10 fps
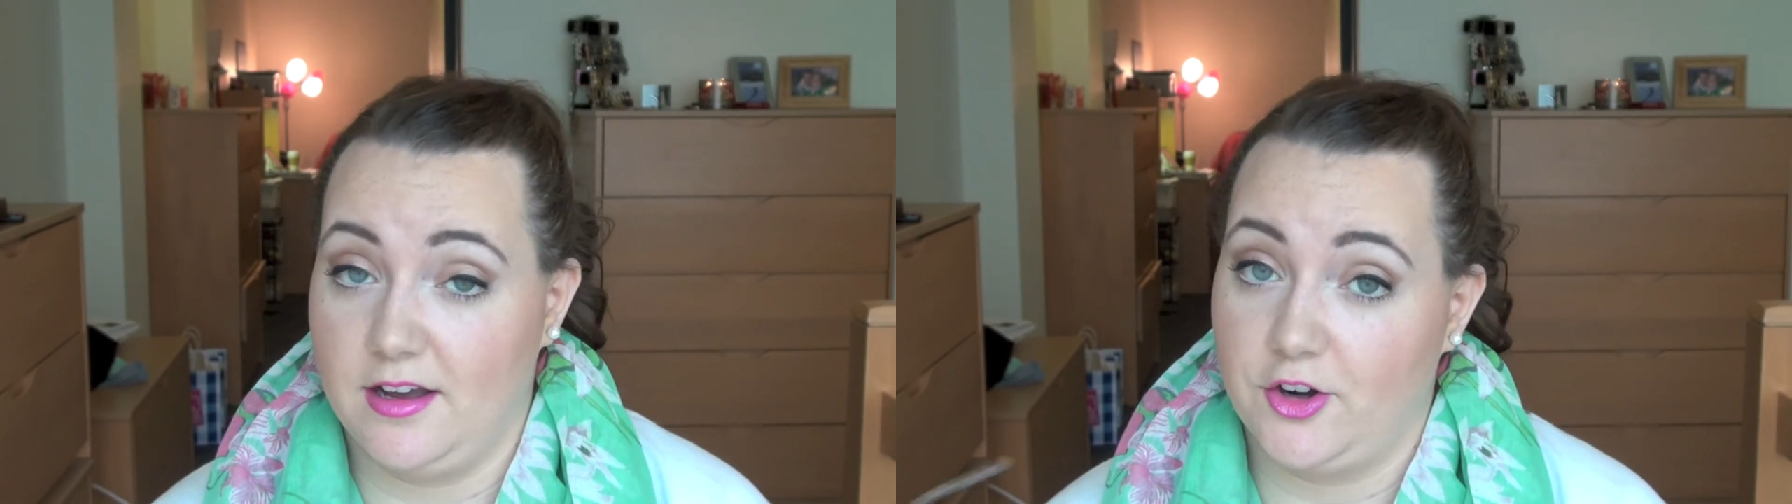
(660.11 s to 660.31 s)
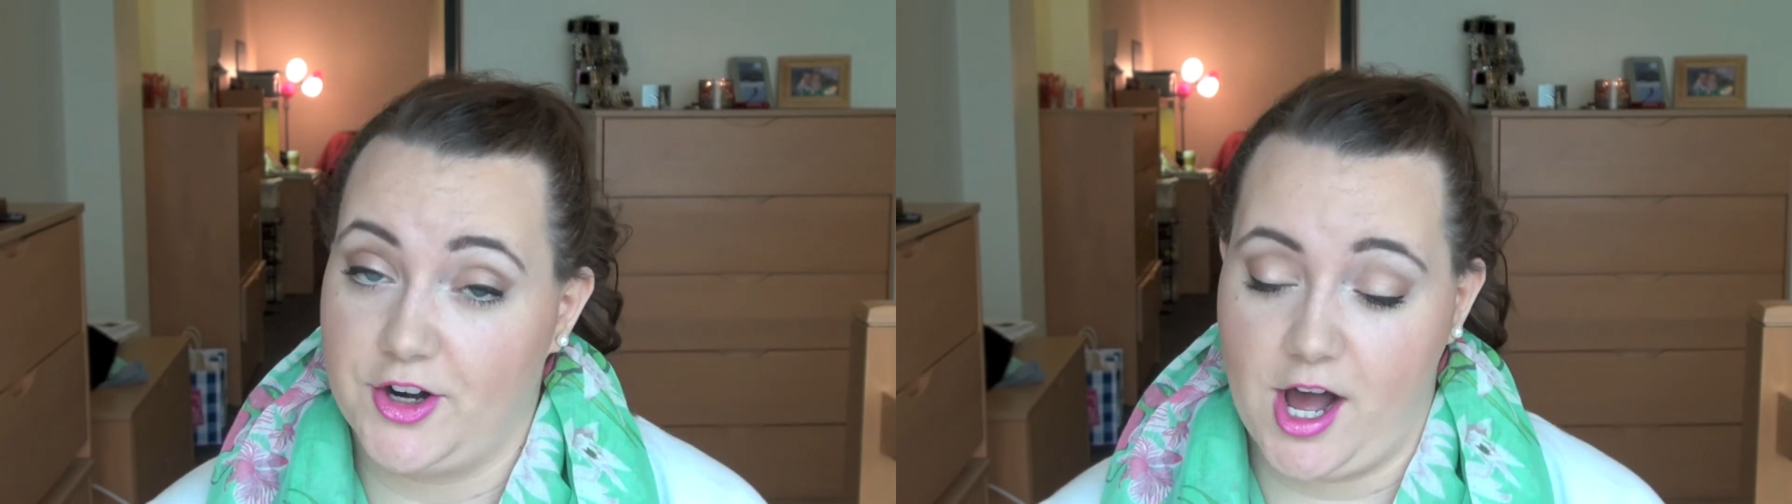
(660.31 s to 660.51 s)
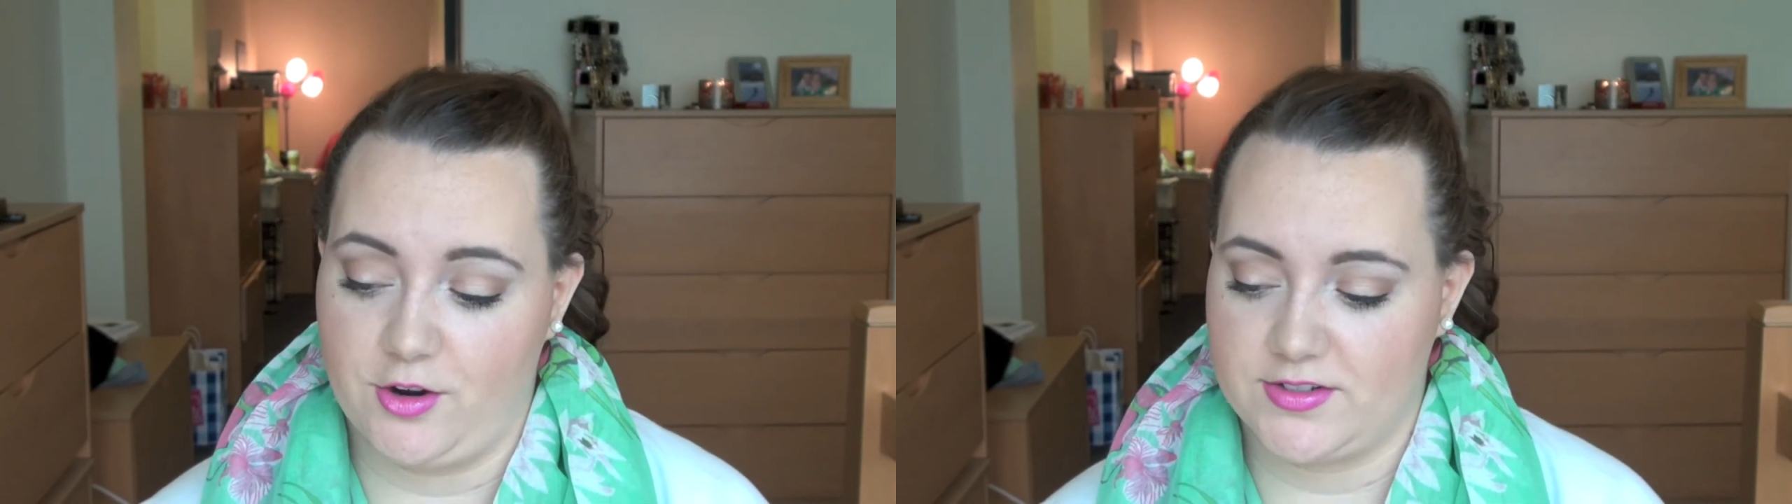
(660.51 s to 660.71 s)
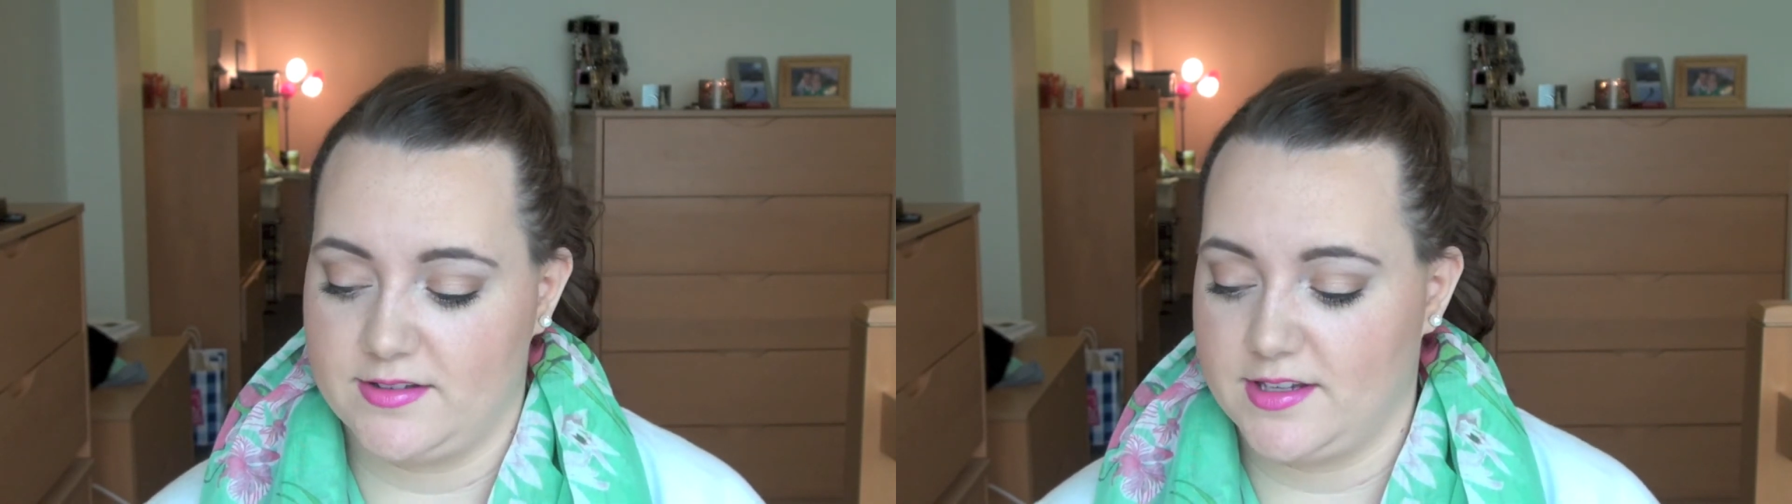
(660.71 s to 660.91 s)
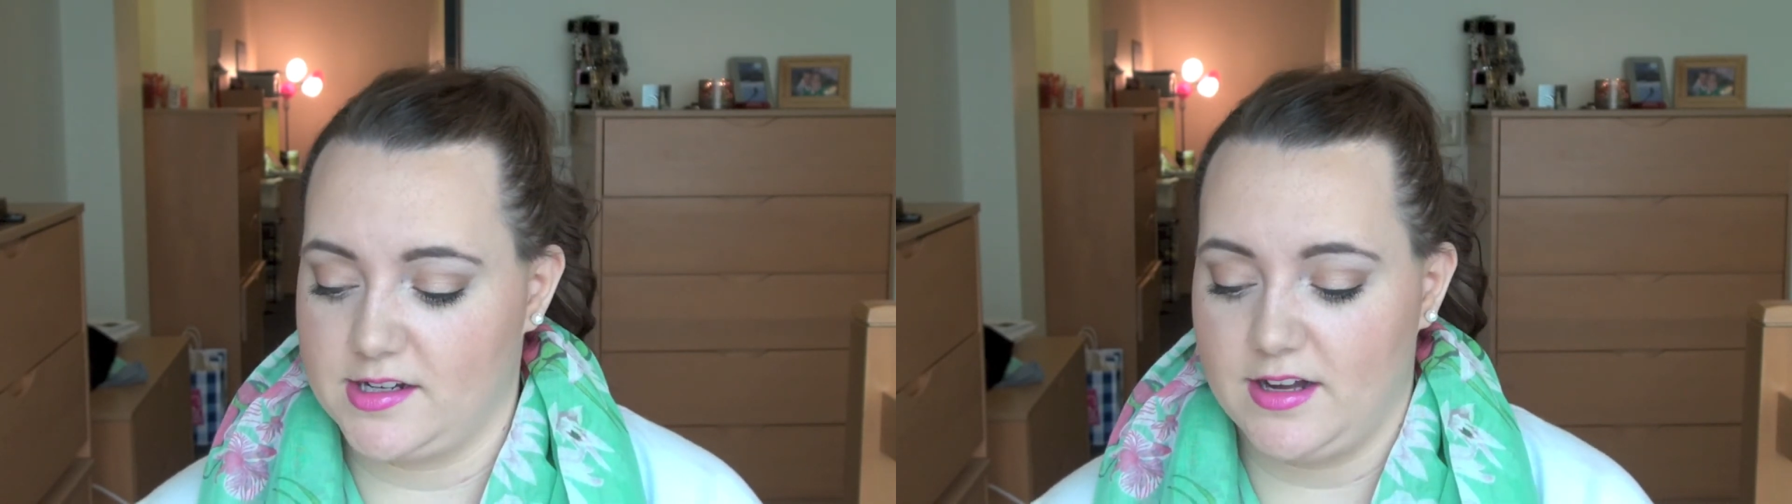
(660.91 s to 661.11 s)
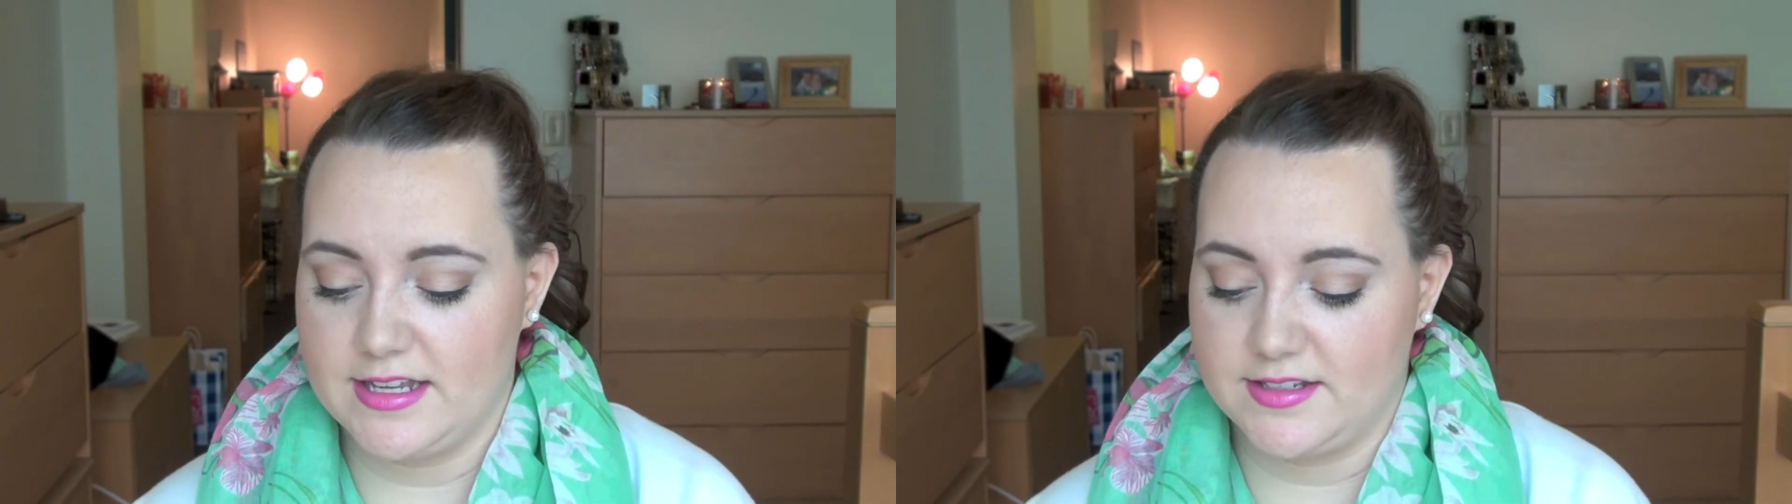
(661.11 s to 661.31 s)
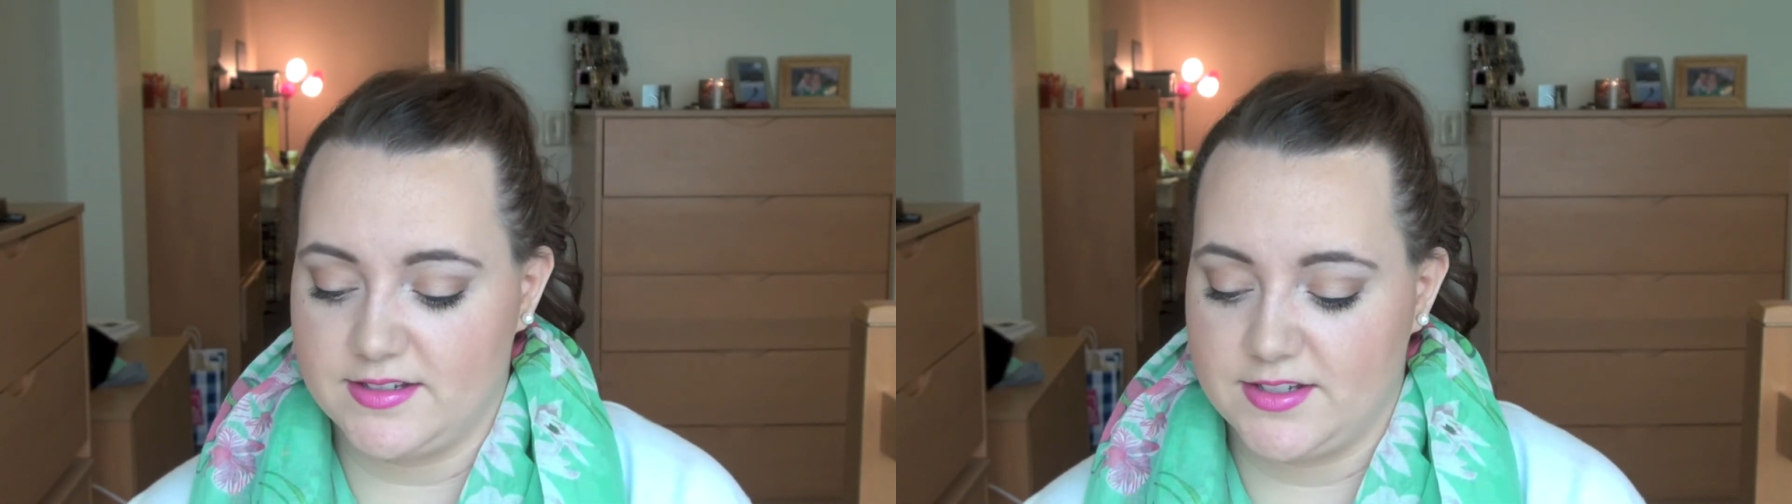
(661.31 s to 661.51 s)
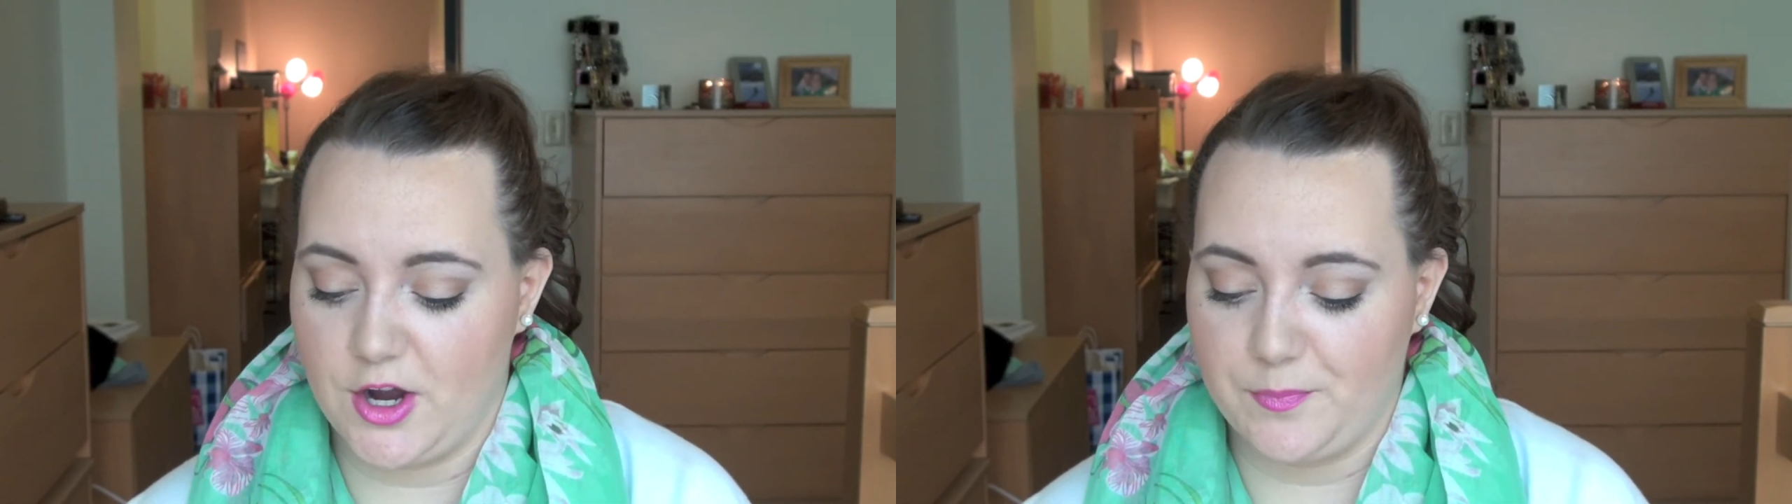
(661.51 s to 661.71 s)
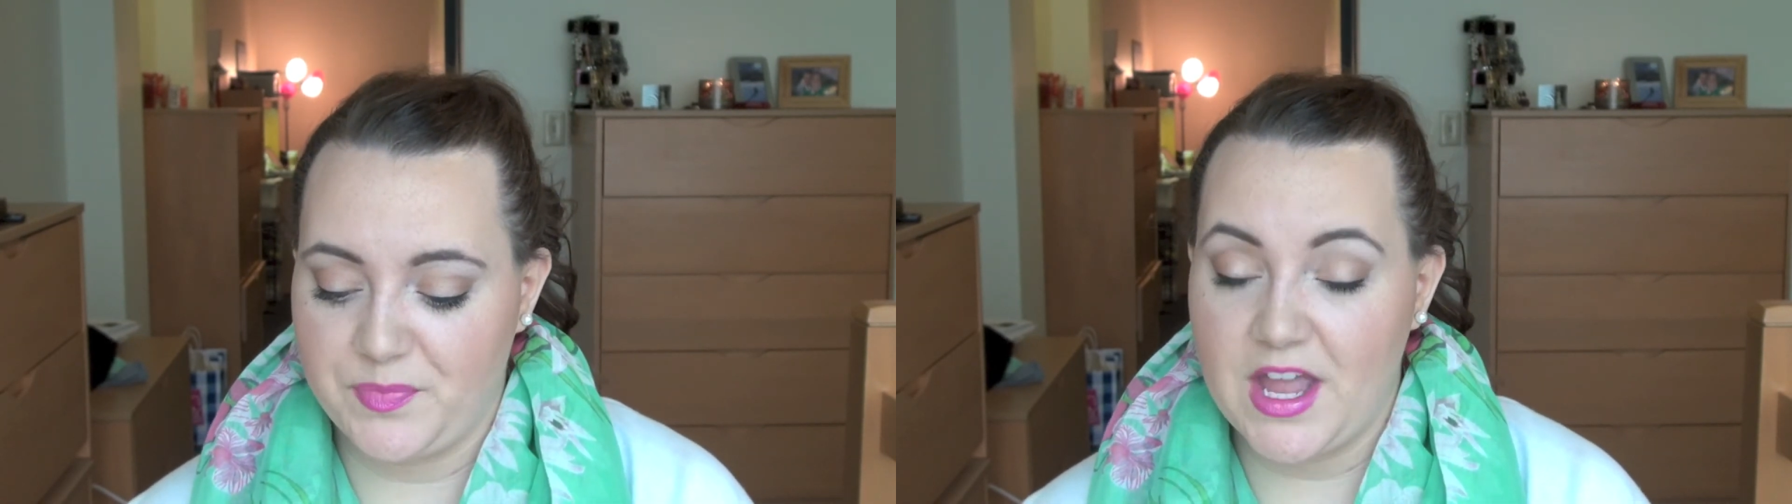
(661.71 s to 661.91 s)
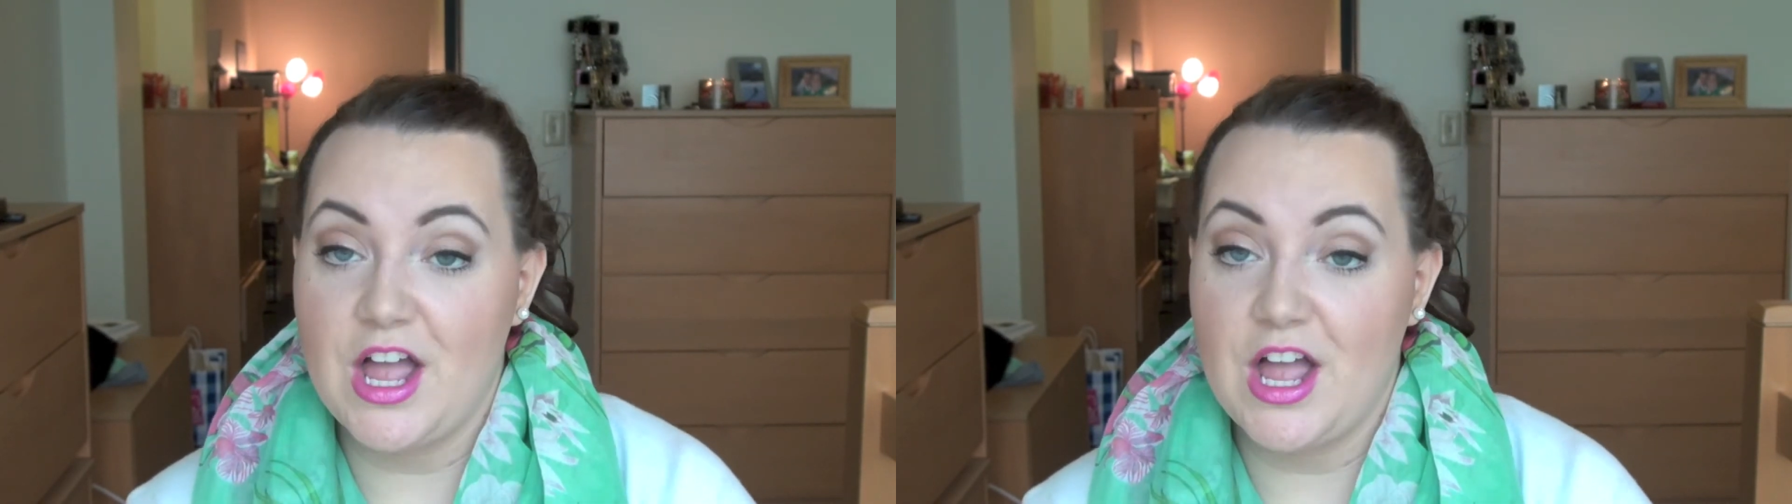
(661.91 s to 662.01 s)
$100 on sunglasses, so